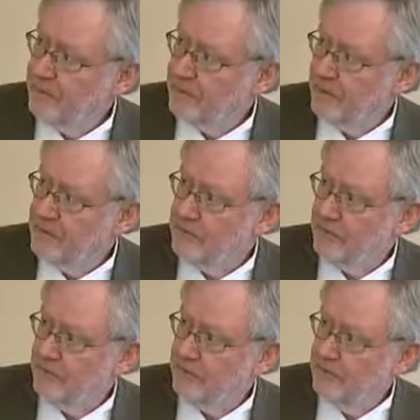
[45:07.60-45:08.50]
There's the
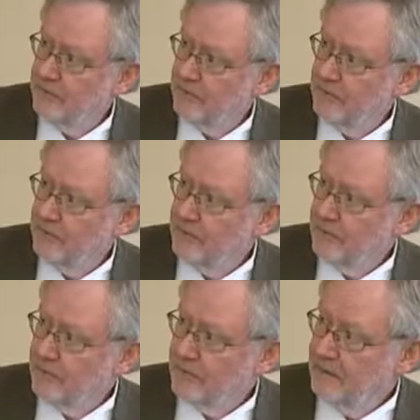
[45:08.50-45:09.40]
hundred
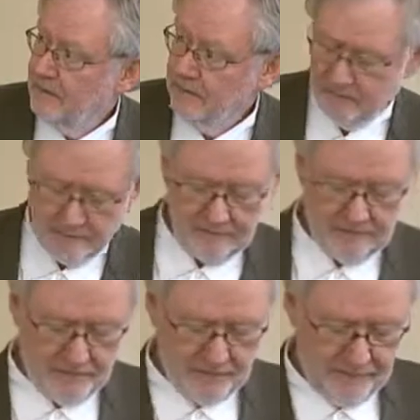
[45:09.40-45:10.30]
in
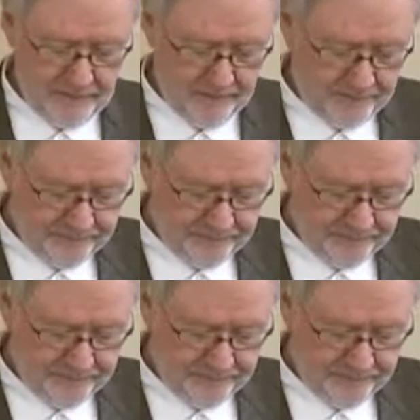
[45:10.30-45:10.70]
Dillingham.